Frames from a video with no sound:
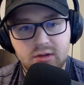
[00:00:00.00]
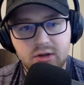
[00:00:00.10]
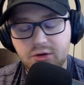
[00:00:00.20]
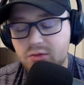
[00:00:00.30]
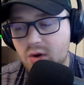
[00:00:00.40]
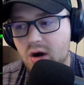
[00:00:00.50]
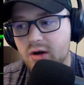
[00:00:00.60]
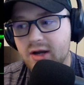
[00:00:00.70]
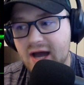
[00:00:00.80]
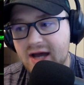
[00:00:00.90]
You
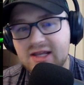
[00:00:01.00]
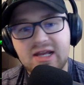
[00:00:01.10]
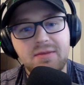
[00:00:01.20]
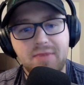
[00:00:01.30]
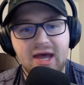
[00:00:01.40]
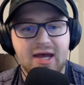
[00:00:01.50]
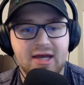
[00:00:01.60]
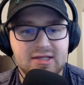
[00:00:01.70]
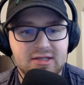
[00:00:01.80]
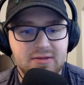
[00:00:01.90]
are not getting
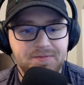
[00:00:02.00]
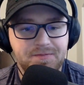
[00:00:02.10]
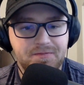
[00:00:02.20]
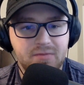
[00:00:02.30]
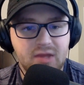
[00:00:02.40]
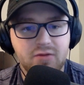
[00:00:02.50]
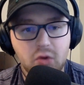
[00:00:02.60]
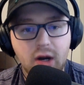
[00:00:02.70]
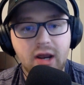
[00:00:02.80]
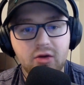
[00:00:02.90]
past if you
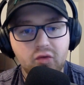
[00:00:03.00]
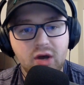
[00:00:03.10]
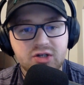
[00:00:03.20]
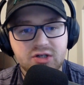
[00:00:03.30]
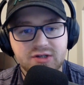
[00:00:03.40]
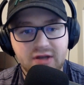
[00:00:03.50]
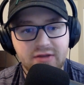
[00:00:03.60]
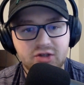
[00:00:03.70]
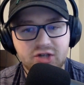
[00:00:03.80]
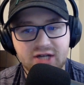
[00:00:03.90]
are Aaron Rodgers and
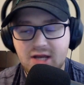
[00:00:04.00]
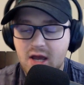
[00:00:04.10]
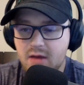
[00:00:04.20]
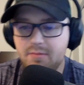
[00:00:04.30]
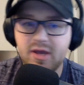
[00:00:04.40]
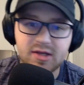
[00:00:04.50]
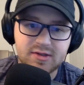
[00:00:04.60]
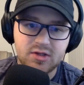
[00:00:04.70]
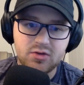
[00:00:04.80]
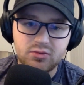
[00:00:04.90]
the Jets, because
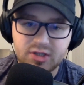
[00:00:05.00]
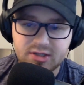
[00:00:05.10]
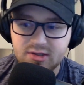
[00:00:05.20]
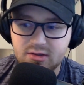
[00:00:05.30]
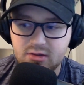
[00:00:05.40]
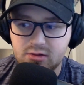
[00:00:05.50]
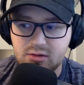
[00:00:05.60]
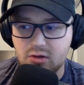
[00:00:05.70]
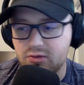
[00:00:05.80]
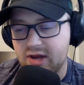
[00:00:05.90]
you just
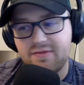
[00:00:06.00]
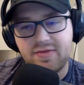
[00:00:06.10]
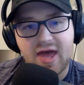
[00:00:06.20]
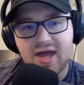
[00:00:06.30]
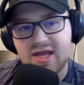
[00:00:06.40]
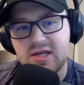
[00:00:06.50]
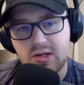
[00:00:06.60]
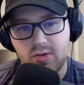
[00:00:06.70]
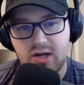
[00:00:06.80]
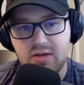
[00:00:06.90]
don't have that in
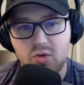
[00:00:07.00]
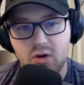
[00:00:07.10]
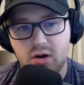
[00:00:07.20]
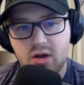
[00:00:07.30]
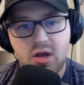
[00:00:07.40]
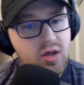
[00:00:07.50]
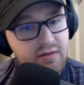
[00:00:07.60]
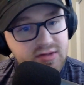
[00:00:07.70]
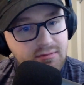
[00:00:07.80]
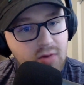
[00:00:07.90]
you. You
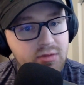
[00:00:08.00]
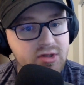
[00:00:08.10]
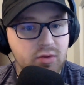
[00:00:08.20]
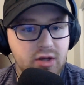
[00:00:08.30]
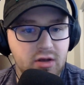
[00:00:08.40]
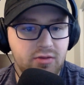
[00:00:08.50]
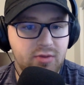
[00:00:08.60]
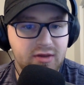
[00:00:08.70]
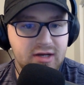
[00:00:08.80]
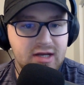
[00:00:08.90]
have some moments where you can
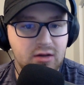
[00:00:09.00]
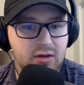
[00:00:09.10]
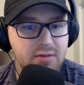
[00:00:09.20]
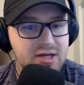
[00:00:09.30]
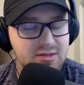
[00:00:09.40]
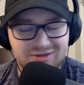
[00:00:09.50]
thread the needle and make some